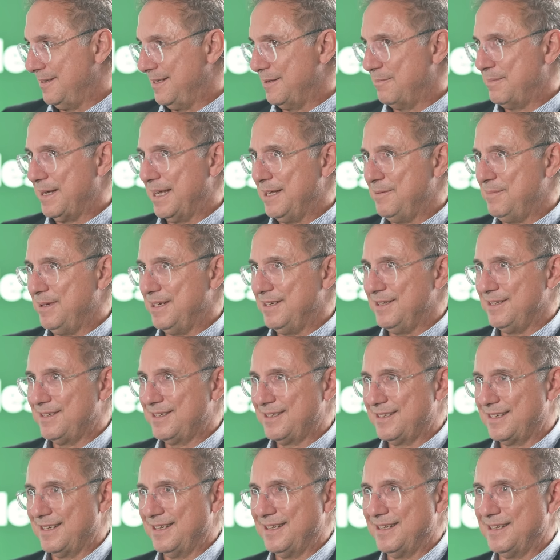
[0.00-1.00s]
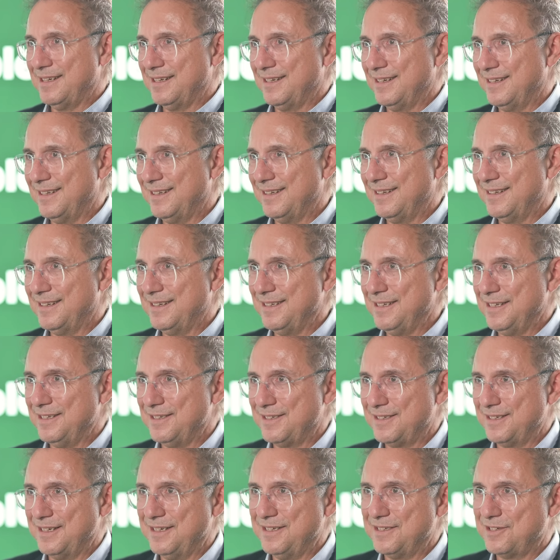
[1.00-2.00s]
The baby
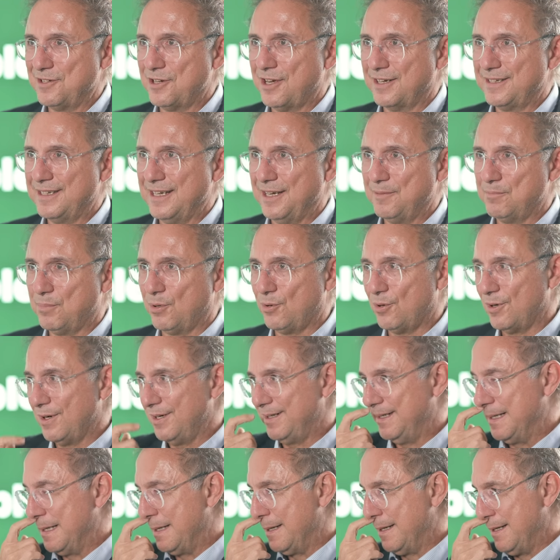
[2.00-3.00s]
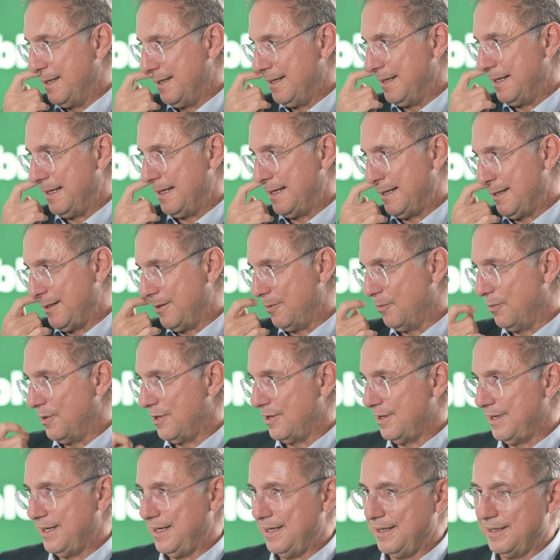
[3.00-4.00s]
is not yet born.
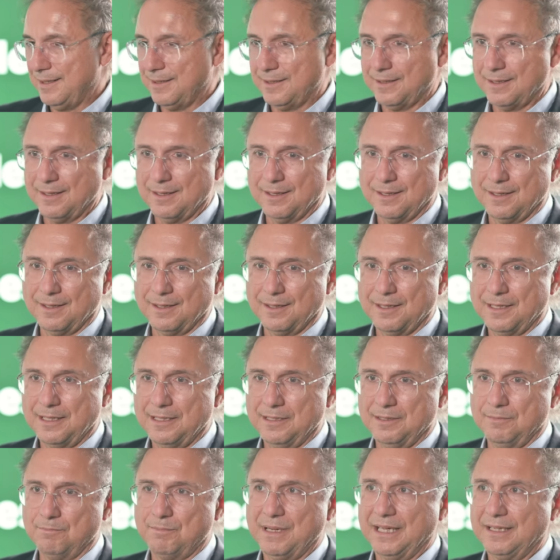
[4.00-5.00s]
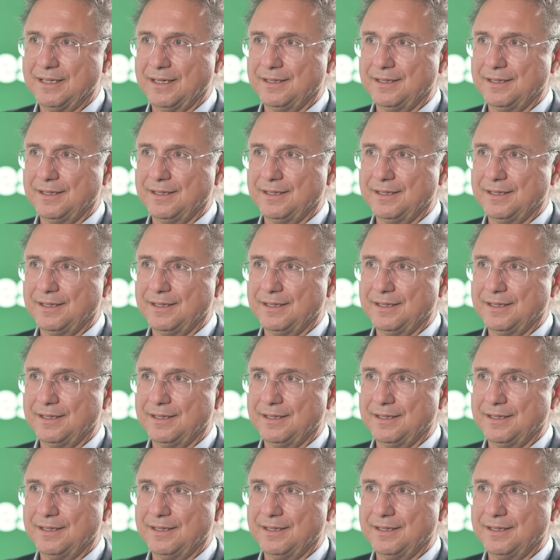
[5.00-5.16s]
We're in beta